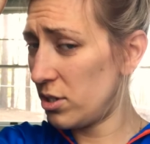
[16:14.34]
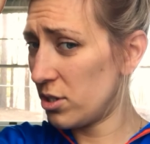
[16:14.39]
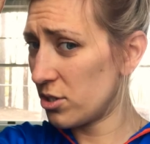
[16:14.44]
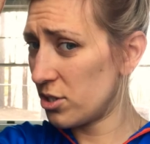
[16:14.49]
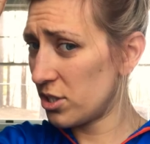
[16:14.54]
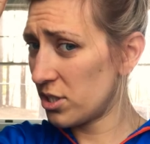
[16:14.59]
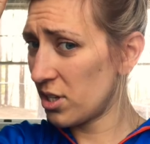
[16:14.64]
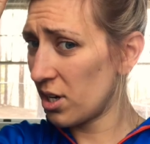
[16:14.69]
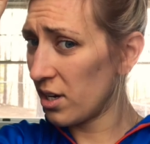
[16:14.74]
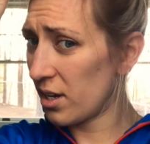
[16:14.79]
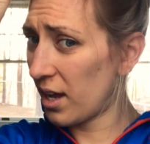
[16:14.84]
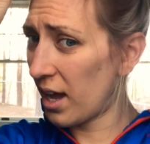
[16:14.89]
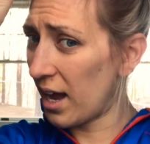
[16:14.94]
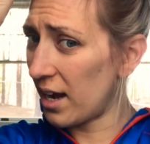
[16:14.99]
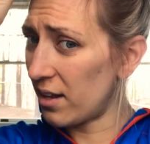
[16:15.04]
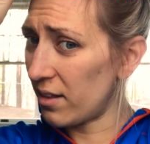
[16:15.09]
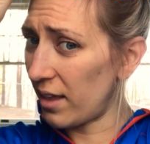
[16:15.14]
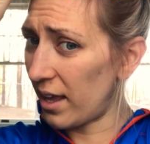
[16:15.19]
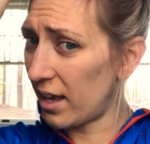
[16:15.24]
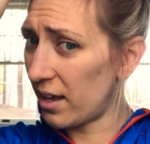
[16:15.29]
you're just gonna
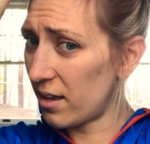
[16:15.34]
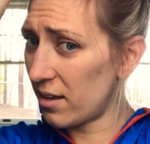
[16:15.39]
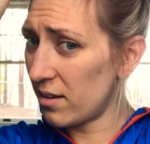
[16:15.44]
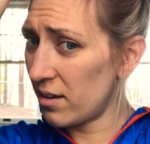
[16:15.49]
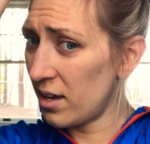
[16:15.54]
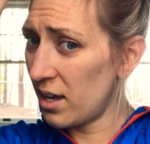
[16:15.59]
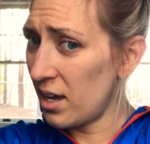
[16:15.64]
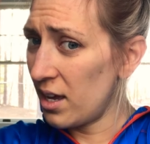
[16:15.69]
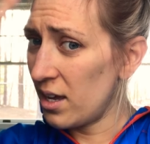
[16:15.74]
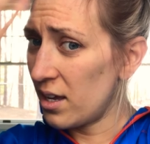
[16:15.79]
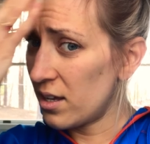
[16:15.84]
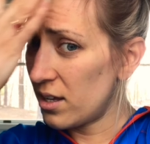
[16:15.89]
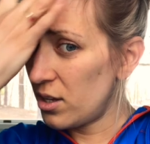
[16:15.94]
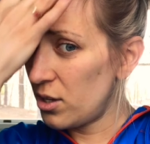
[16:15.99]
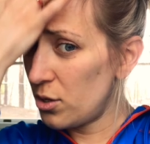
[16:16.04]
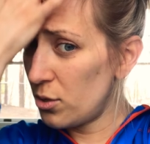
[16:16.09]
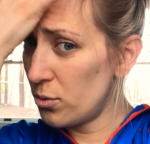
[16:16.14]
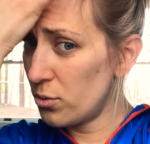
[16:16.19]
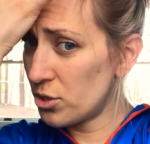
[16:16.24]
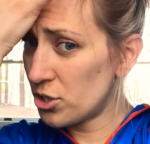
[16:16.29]
kind of like
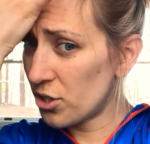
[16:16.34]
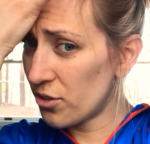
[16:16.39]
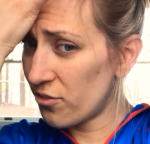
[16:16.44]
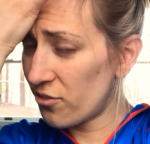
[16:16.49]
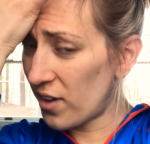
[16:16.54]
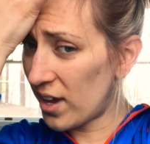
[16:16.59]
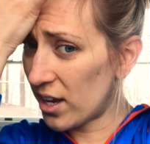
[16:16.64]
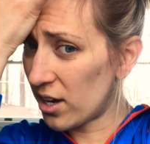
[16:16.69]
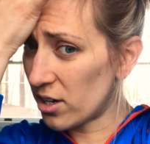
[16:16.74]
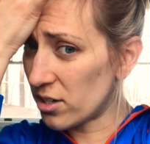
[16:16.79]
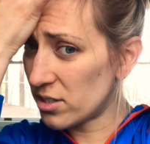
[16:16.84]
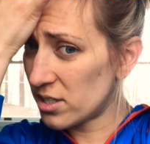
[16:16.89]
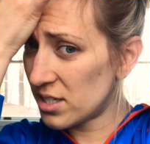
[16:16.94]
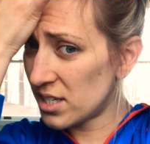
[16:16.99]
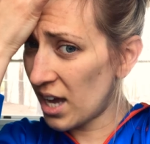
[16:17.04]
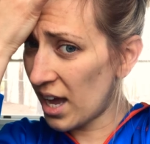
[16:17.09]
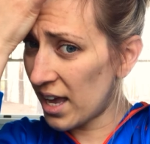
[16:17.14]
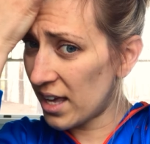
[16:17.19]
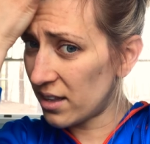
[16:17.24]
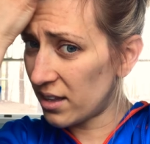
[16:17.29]
use your fingers
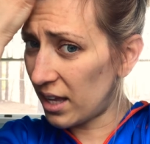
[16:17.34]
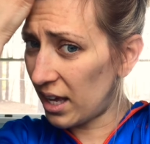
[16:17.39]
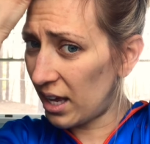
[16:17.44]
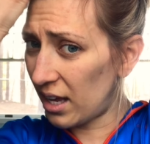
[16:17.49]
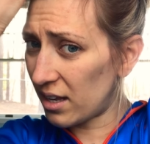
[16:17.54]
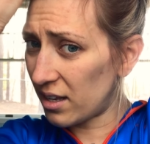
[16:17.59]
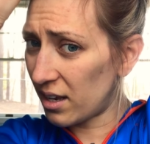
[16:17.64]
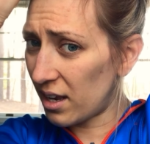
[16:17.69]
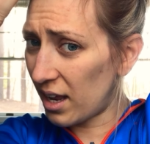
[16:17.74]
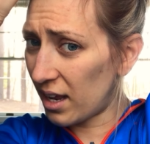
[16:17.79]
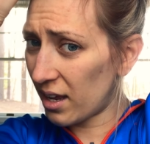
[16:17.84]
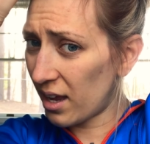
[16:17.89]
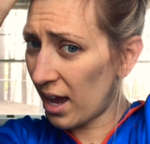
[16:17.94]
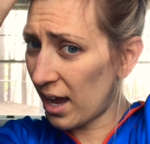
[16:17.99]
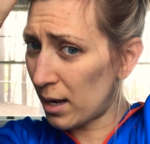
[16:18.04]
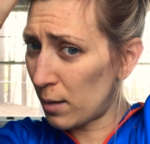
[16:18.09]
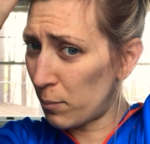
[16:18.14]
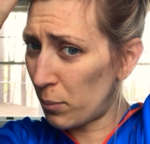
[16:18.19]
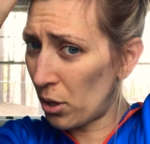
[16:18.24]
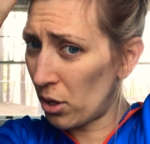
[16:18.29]
tightly and
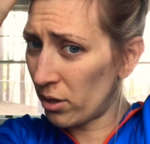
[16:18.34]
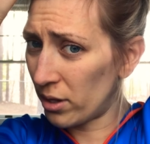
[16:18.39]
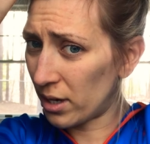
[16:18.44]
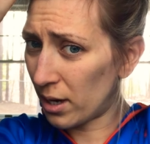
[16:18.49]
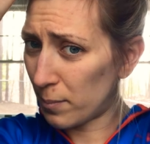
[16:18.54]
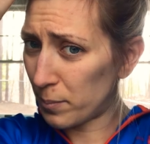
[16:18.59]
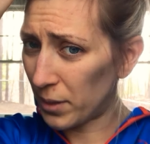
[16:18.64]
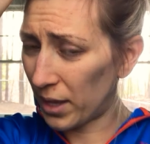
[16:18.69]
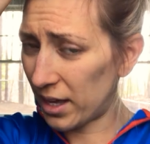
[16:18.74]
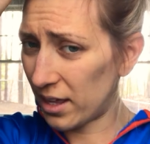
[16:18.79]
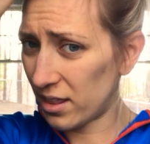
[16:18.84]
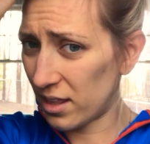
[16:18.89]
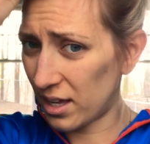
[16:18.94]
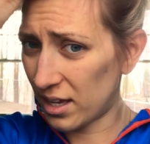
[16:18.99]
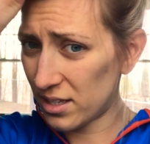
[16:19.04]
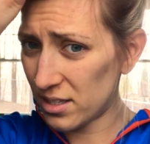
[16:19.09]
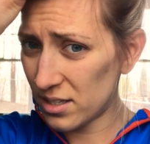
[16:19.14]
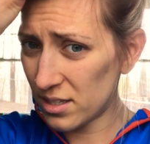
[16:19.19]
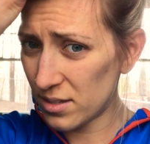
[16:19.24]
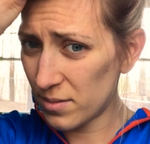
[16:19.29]
kind of pull it up like
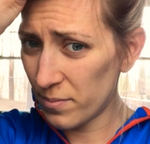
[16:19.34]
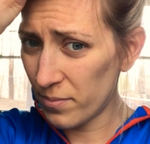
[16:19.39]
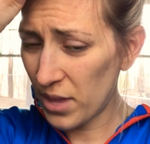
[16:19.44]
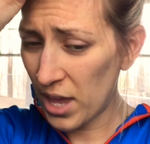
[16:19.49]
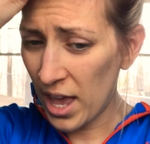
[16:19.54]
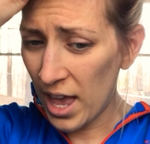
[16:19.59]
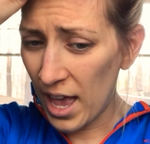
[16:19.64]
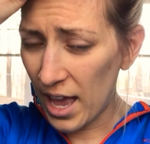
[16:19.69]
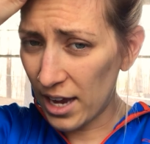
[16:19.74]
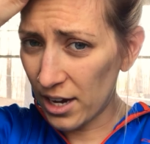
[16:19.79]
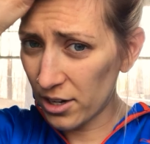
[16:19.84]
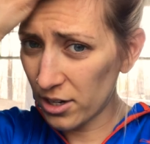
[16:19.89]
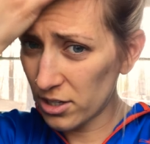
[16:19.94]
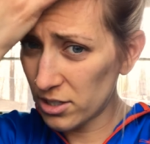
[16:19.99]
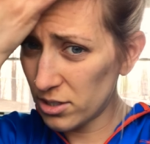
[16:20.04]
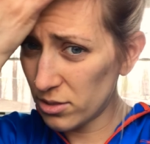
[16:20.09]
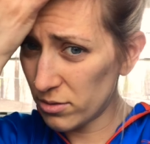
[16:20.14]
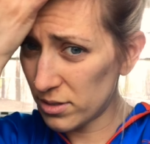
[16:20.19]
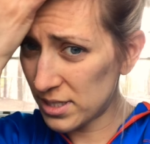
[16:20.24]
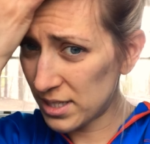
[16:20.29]
this. And you're gonna
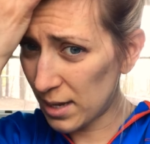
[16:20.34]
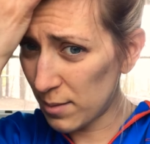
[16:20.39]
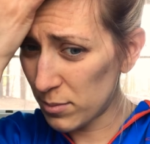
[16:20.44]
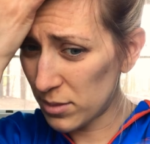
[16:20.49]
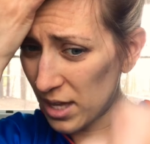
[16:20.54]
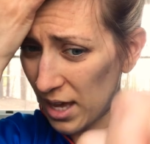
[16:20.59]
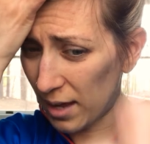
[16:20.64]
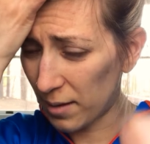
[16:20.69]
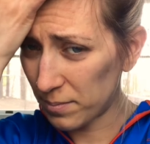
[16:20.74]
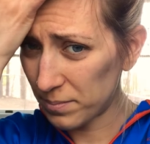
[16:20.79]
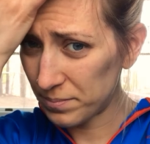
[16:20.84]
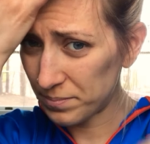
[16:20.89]
do the same thing.